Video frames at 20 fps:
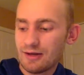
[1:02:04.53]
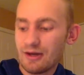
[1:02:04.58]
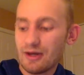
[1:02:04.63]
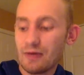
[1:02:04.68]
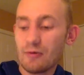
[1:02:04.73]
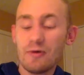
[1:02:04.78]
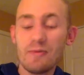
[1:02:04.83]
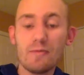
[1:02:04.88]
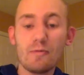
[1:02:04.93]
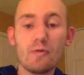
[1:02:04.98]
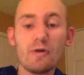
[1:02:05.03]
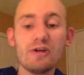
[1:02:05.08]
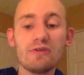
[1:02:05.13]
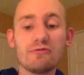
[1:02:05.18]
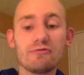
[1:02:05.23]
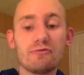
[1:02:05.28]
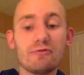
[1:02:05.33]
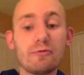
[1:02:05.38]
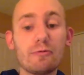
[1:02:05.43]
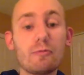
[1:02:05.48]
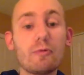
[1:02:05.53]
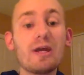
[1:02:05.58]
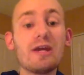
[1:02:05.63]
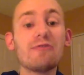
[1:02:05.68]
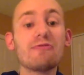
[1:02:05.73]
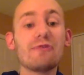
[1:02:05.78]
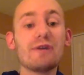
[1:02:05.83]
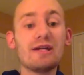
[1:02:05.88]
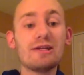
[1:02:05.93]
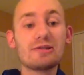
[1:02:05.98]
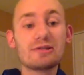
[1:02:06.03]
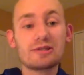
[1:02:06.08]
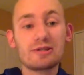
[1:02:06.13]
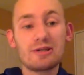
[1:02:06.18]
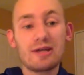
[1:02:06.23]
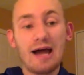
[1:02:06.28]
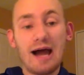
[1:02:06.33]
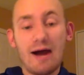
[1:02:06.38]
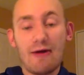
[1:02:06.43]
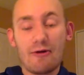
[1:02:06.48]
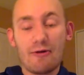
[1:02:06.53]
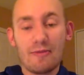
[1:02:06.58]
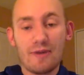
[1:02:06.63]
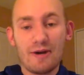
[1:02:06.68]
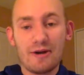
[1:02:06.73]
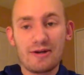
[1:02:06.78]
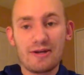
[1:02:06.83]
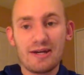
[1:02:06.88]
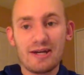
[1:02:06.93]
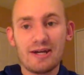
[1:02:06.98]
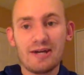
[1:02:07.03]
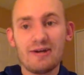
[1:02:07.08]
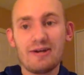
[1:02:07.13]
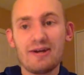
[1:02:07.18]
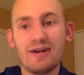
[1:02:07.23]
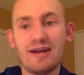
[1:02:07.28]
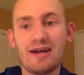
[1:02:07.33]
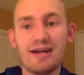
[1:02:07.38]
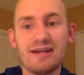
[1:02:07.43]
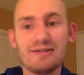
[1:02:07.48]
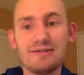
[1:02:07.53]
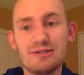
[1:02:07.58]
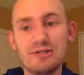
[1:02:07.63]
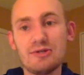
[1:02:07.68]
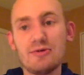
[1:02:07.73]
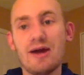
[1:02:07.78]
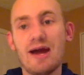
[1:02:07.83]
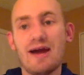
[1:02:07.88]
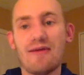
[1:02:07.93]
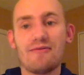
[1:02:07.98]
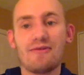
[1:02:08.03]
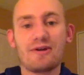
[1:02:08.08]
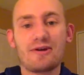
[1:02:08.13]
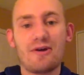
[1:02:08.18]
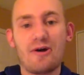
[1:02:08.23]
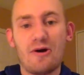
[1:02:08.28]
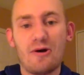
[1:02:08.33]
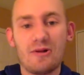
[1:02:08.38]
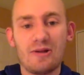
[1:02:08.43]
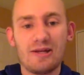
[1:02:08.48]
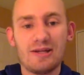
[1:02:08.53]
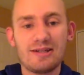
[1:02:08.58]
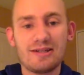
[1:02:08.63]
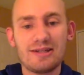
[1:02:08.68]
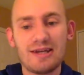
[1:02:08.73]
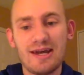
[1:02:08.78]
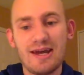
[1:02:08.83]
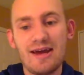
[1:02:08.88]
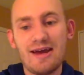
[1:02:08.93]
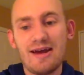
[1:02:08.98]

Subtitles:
all right, we reached the hour mark here, and I do have to call it.